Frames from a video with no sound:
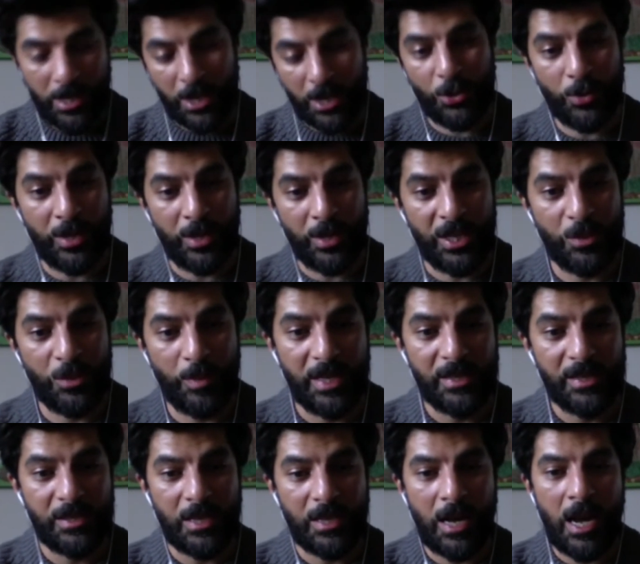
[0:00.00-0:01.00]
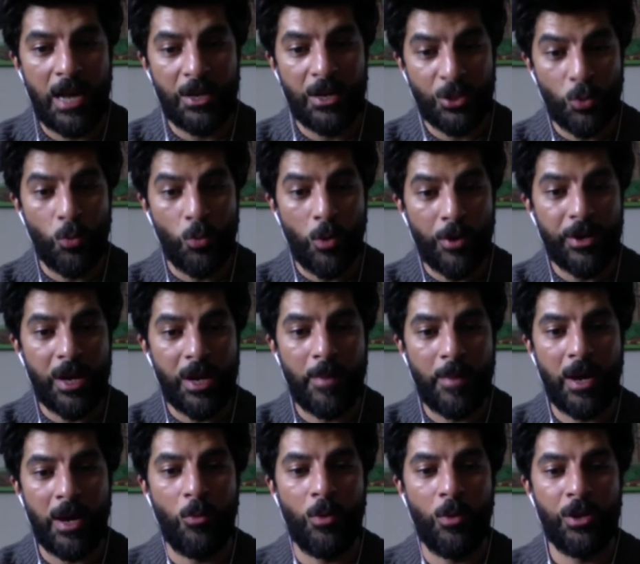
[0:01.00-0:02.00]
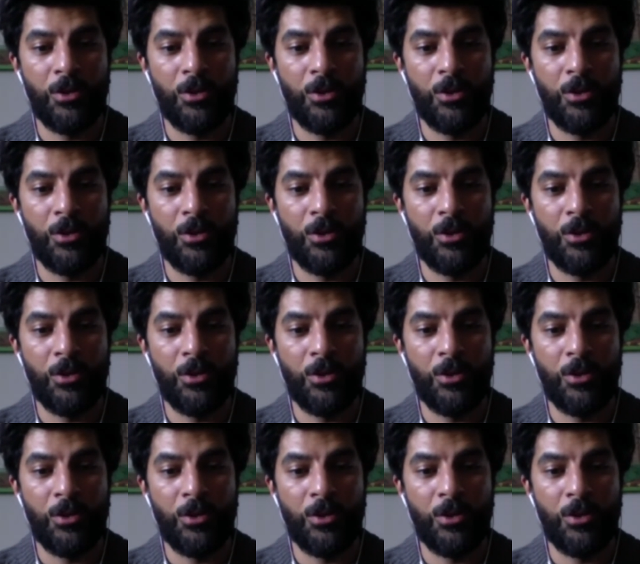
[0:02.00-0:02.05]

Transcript: to each piece. I do worry about what